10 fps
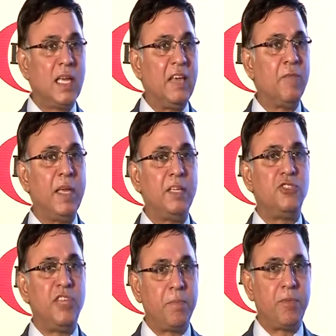give me
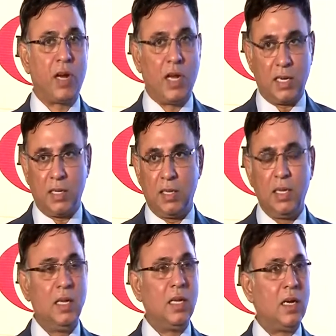cheap drug
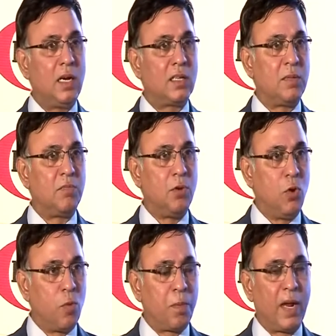or the
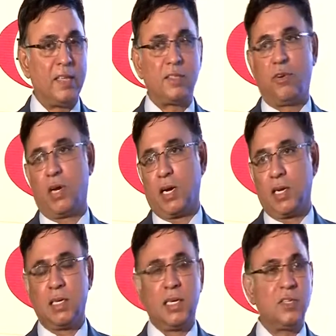low price drug.